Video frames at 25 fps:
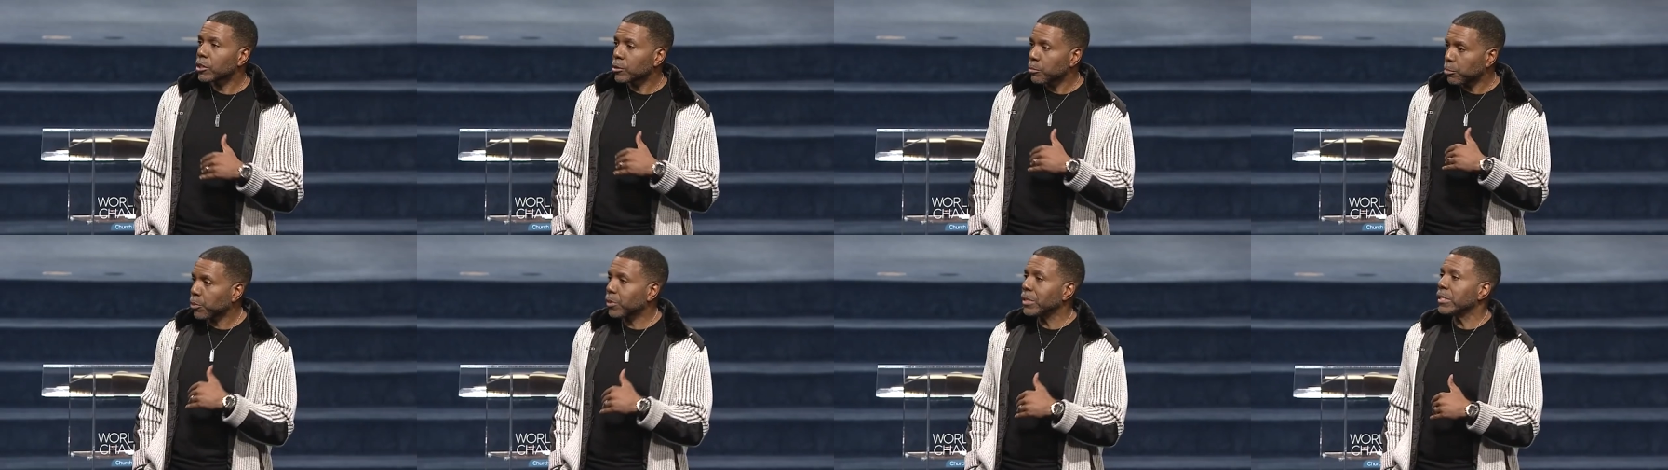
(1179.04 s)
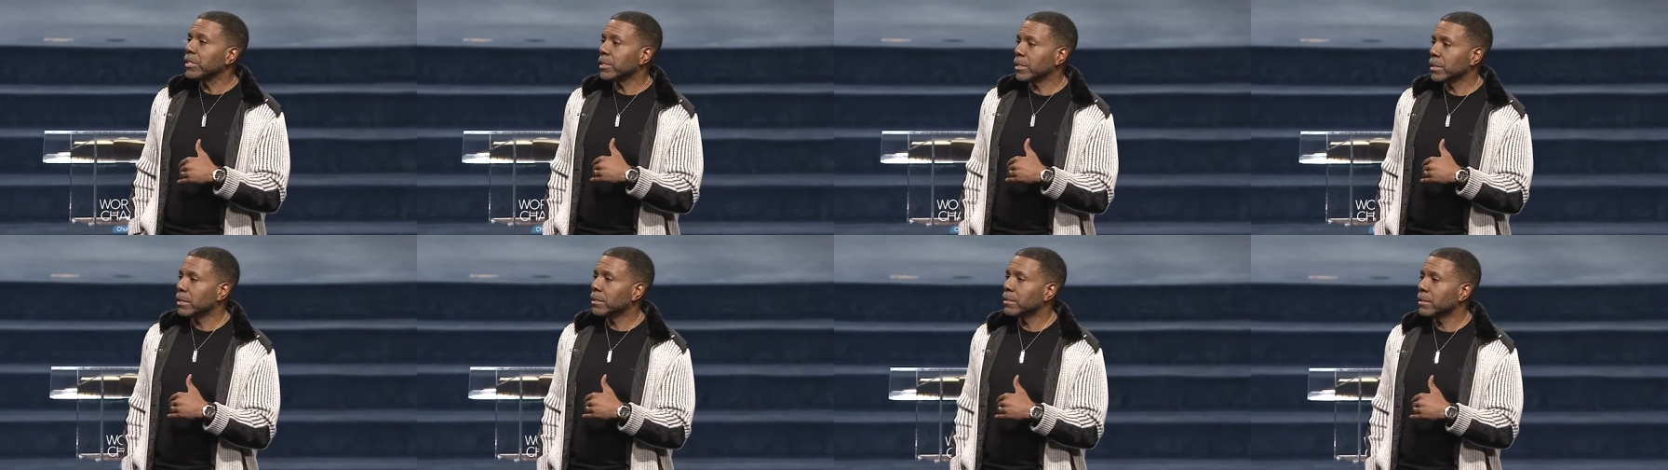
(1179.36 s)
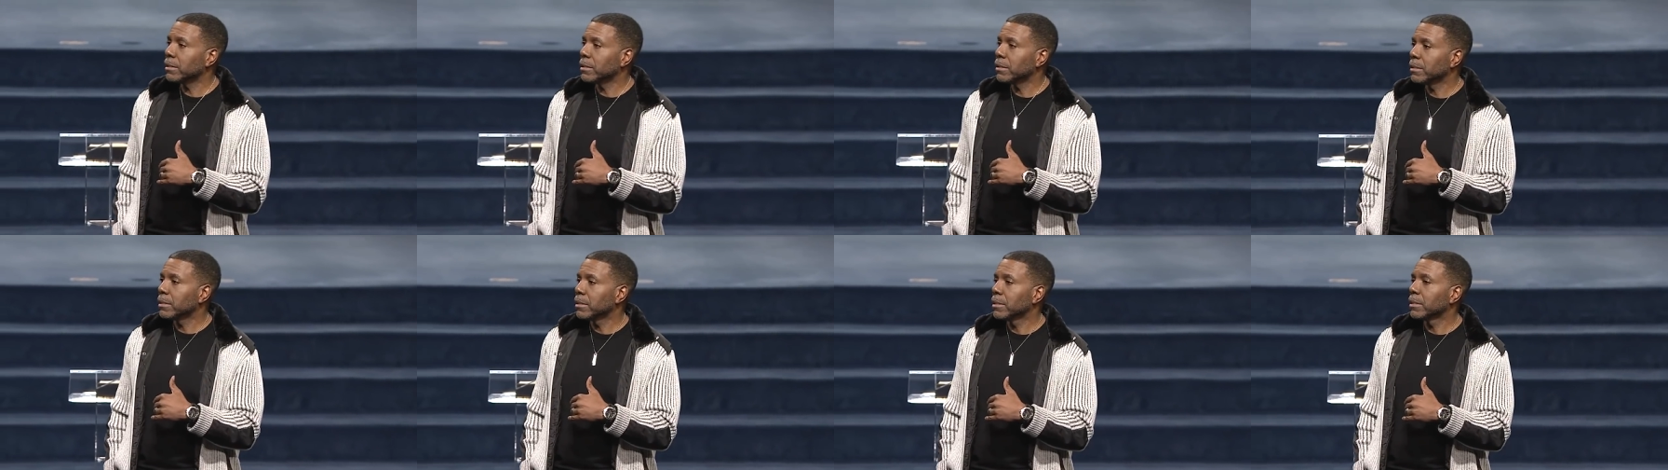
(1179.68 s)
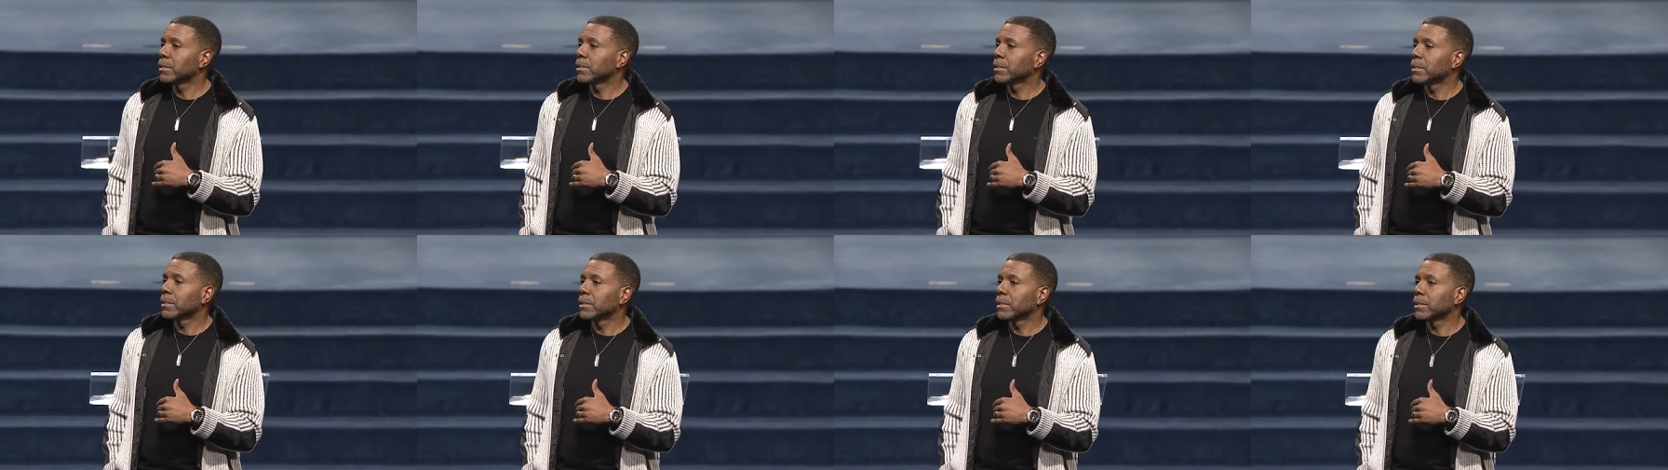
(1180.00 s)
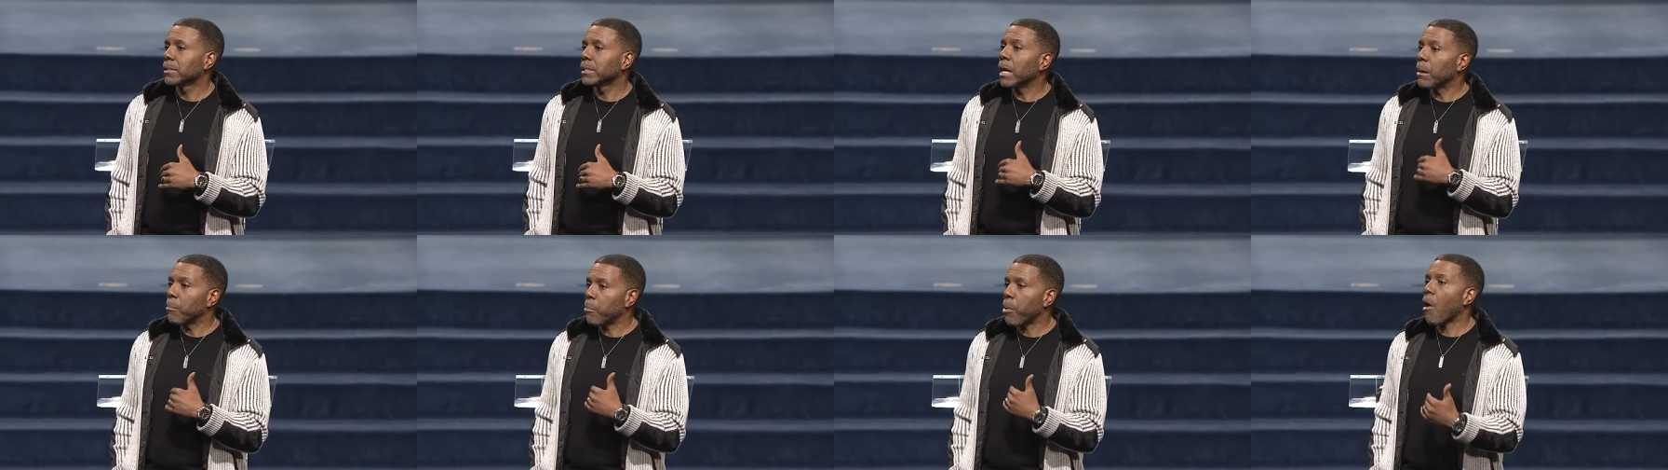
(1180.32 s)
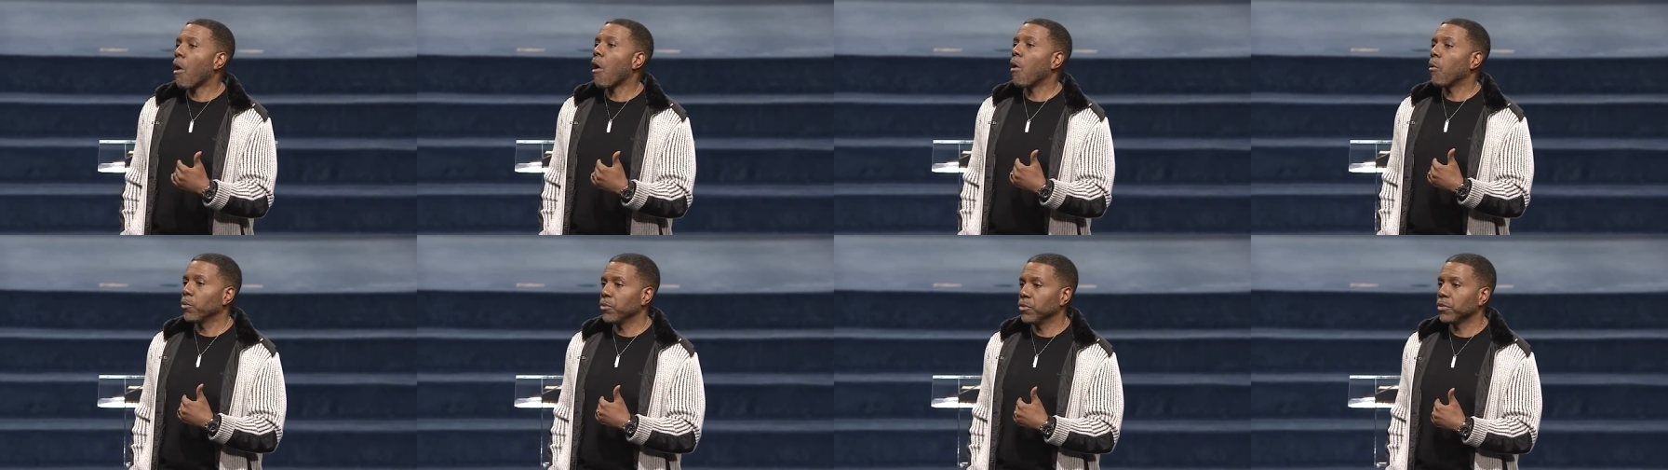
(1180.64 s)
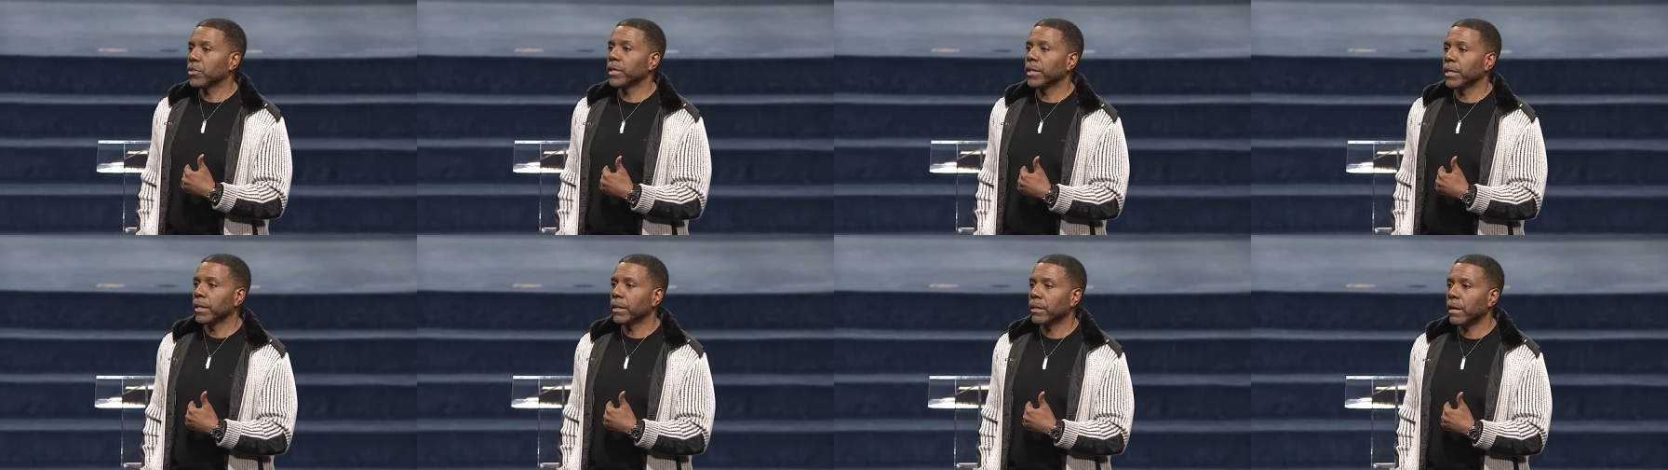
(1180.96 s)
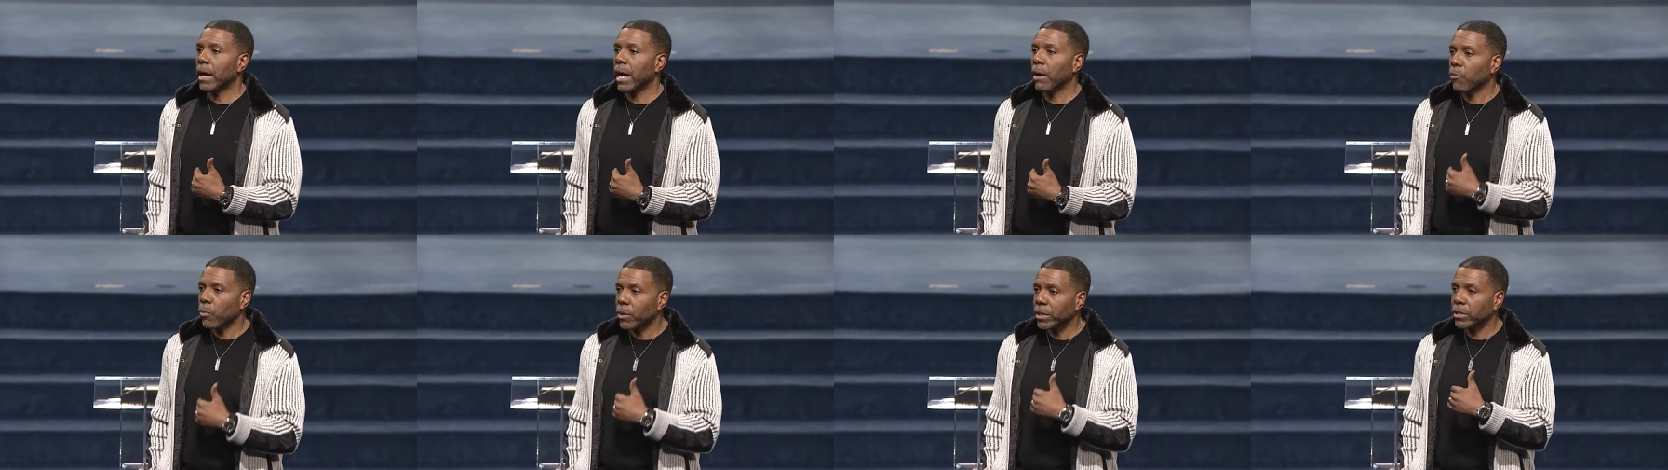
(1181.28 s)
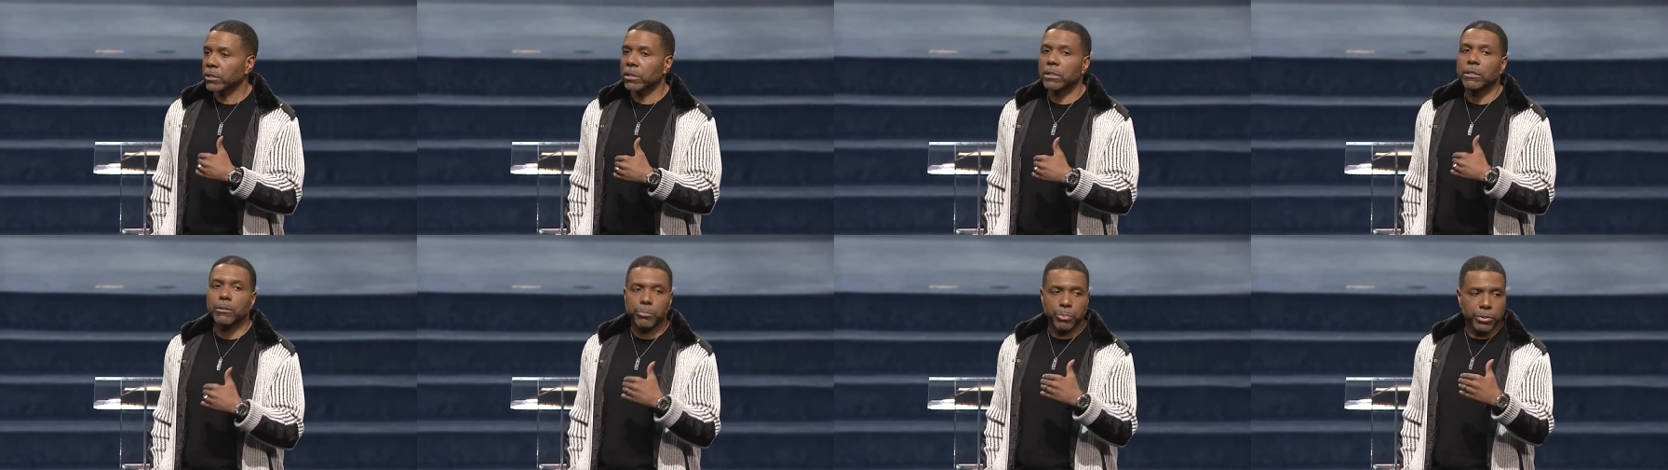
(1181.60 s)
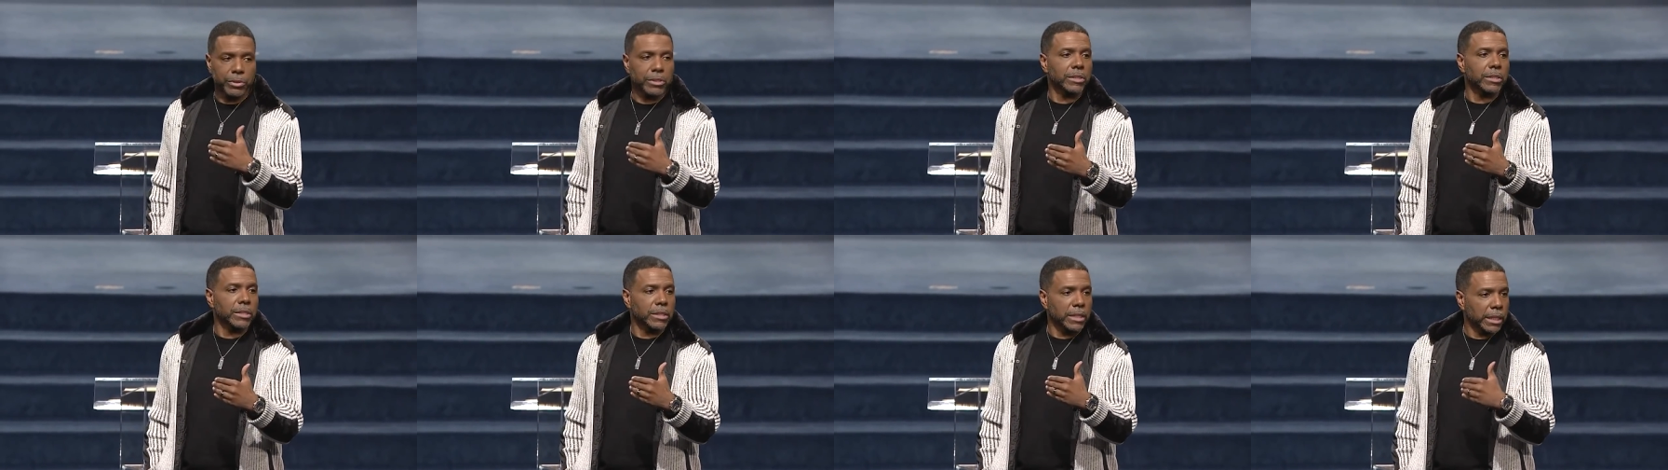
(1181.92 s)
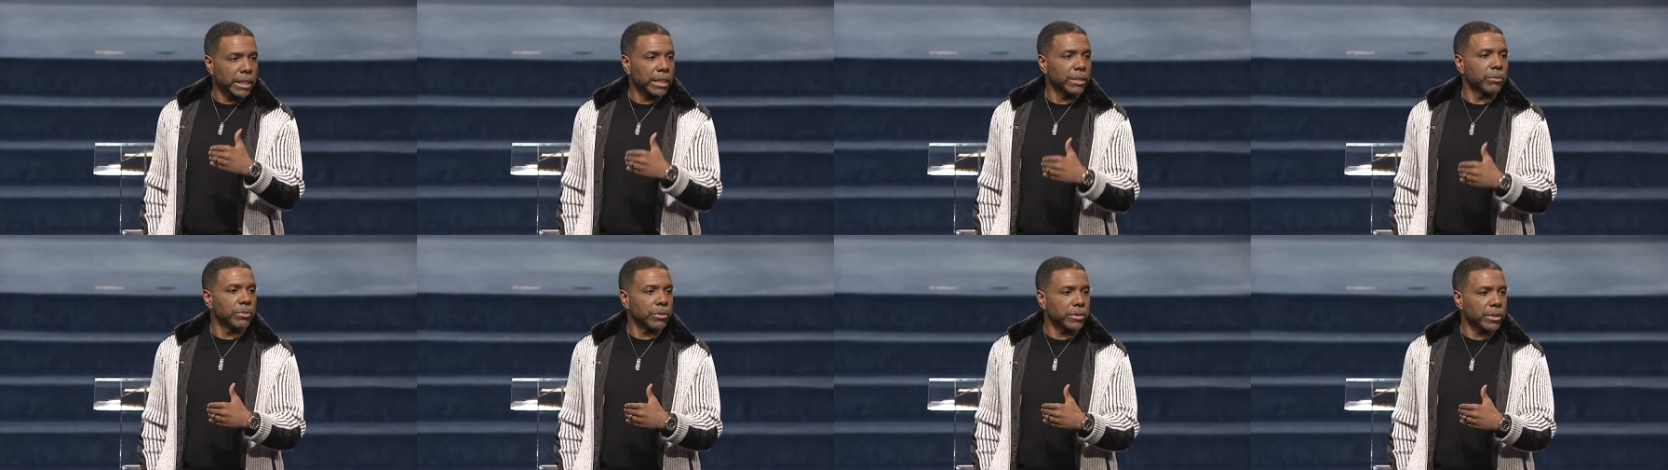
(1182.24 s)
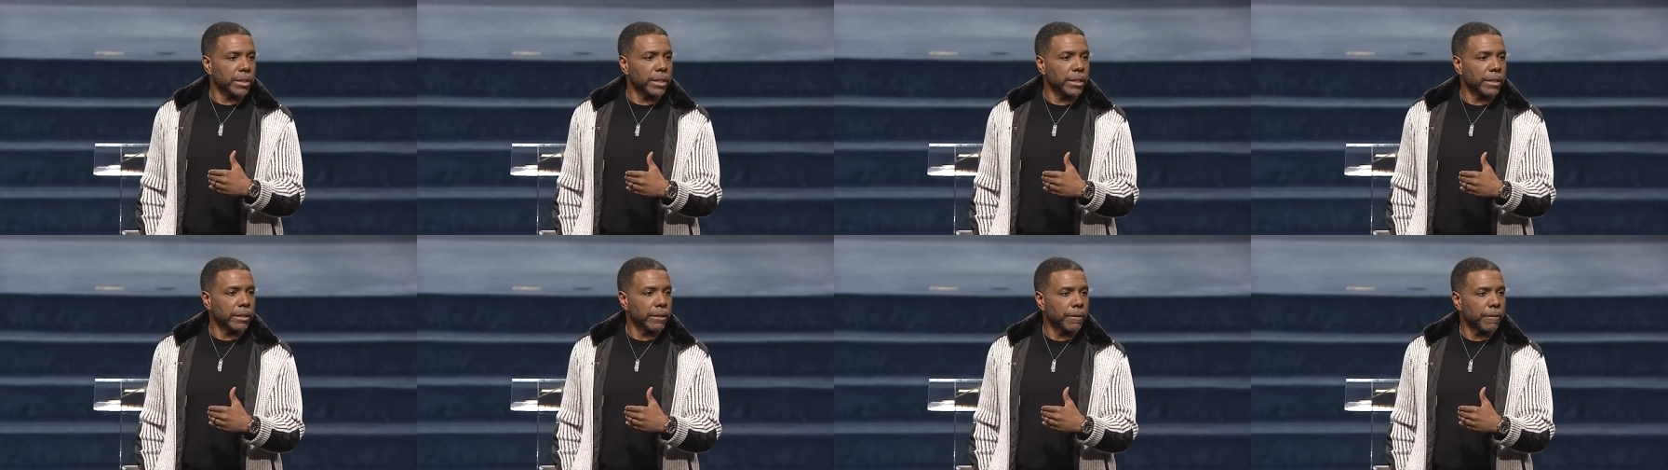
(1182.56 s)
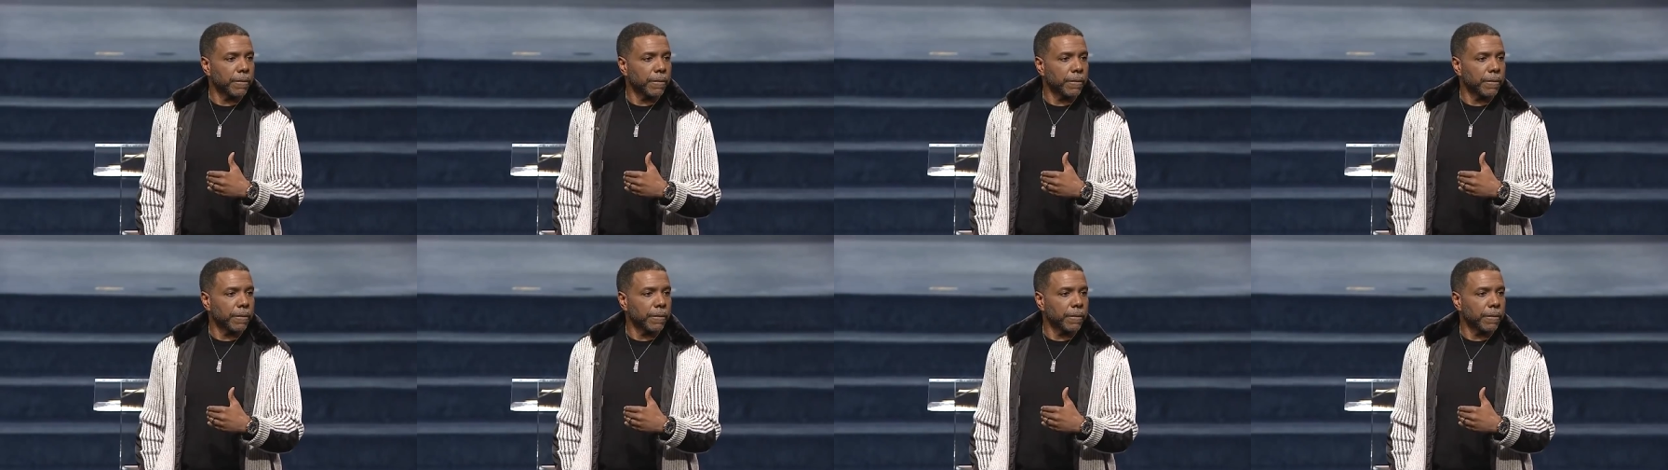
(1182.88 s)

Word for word: the prison that Paul was in. I went to the prison that he was in.